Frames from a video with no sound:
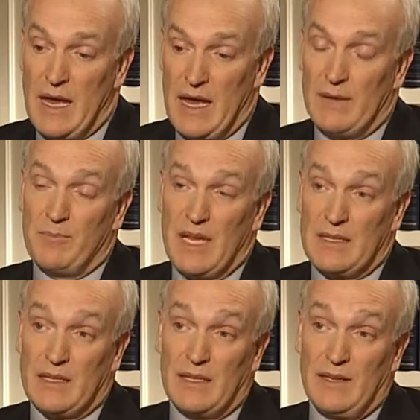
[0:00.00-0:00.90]
And
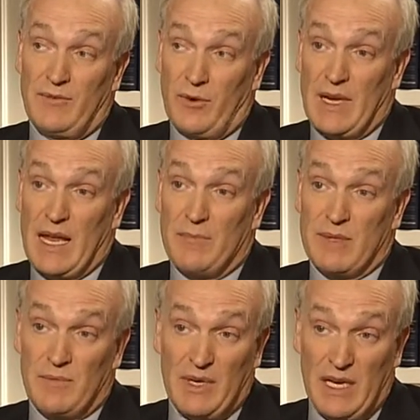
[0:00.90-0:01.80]
basically, for them
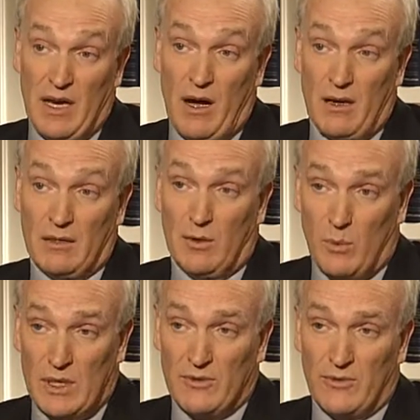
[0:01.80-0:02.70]
to be all on
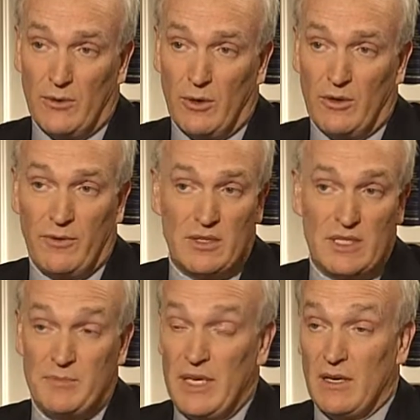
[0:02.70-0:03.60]
one floor
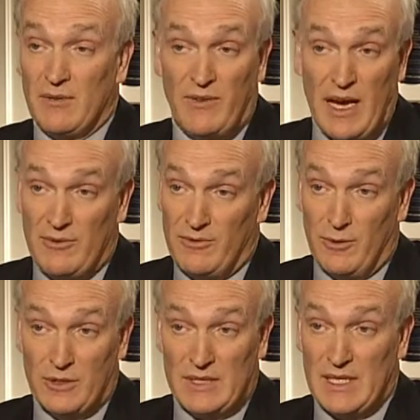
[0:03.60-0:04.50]
versus being on 5
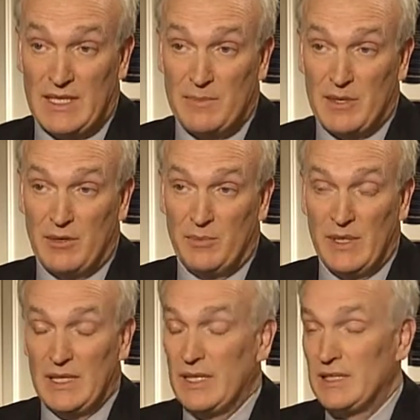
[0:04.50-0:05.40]
floors in the typical
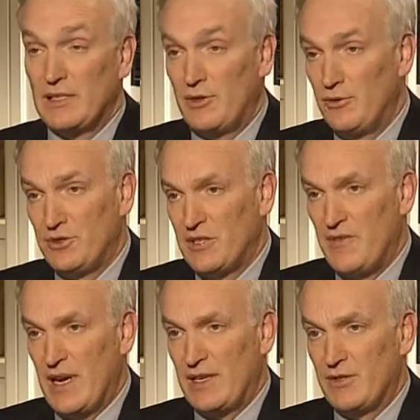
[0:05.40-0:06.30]
building is a huge
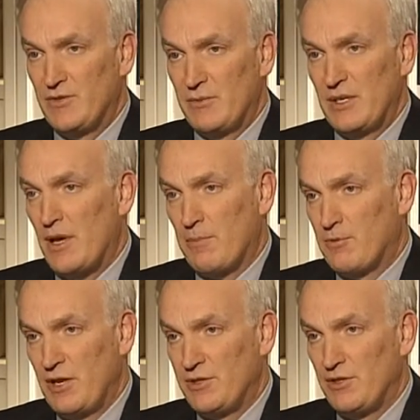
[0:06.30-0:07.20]
advantage from an
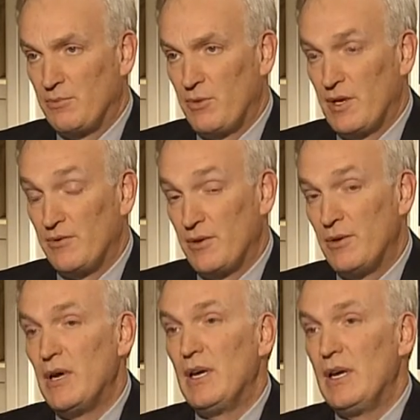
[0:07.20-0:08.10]
operational point of
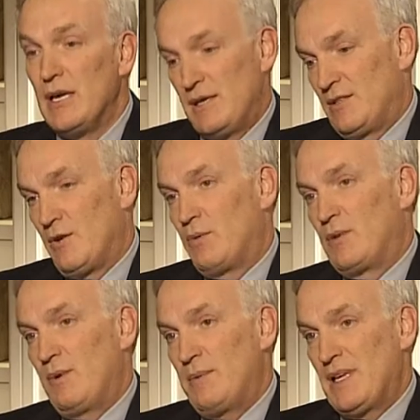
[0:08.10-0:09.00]
view. So
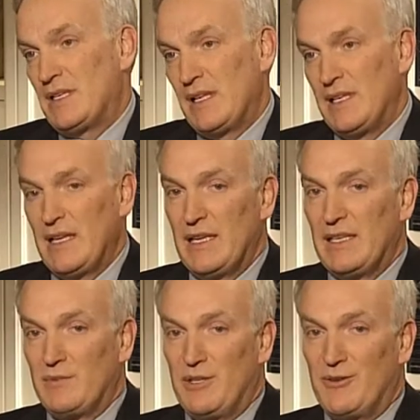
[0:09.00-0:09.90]
what we basically did
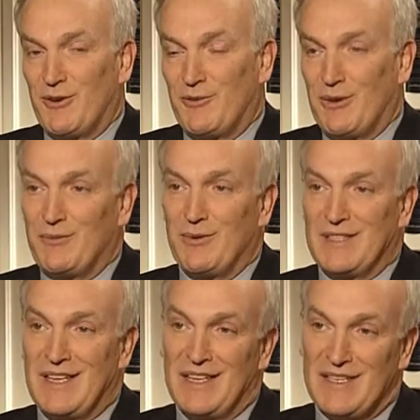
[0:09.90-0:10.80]
is we took what
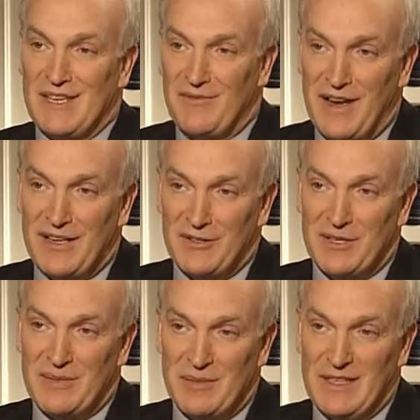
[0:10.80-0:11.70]
was the disadvantage
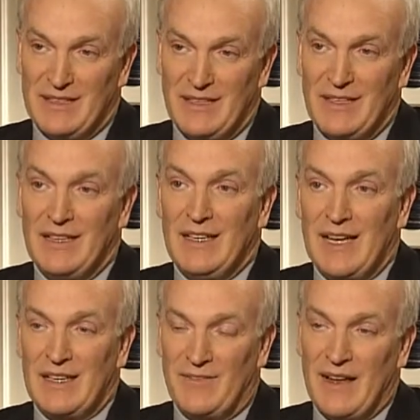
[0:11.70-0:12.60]
of the building
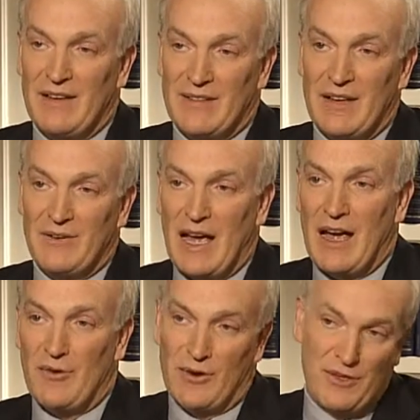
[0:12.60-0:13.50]
and found out
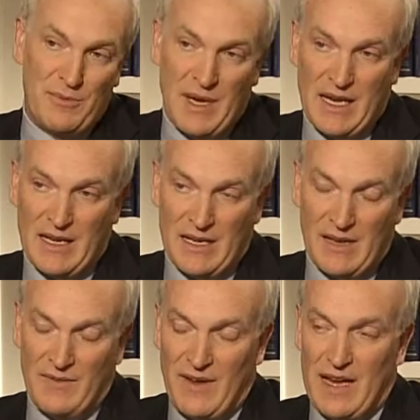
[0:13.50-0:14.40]
how could you make it an
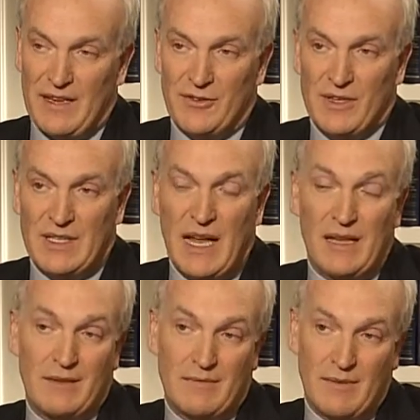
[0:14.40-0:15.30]
advantage. And
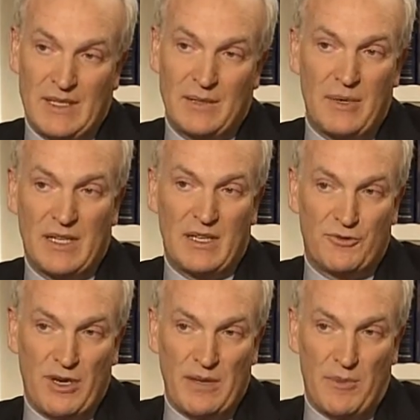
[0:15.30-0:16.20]
that is a bit the
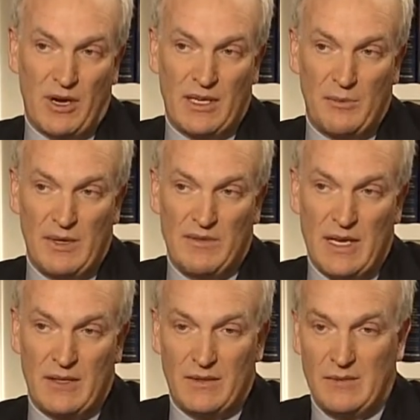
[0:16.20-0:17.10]
trademark that we've done.